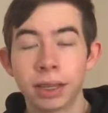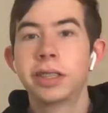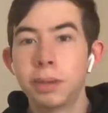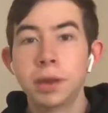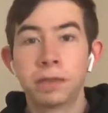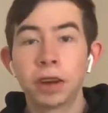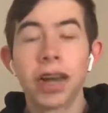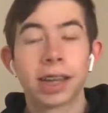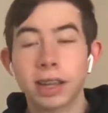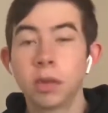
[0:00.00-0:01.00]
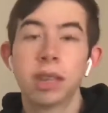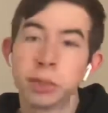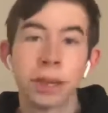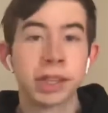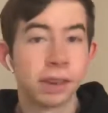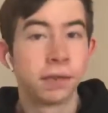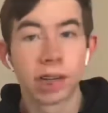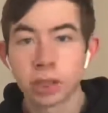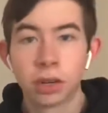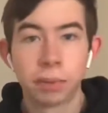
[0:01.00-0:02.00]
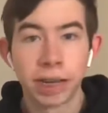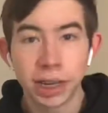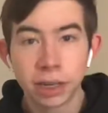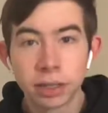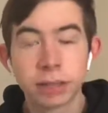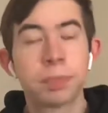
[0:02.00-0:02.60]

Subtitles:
To be frank, I do this because I forget they're in my ears,